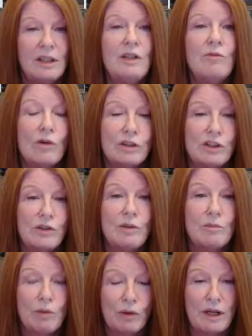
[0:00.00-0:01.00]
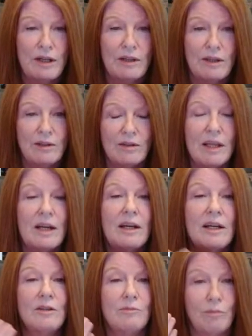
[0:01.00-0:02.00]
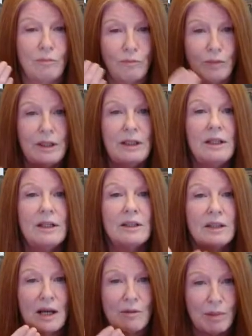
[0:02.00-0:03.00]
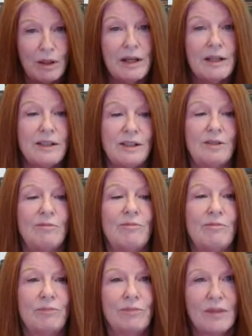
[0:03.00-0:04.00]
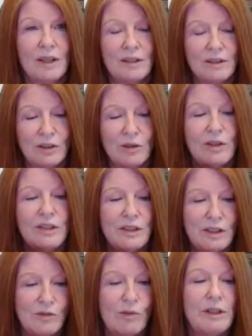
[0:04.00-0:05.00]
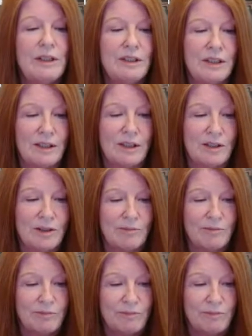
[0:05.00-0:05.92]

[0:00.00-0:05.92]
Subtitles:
he wants you to breathe and be at that place. So this is what he says.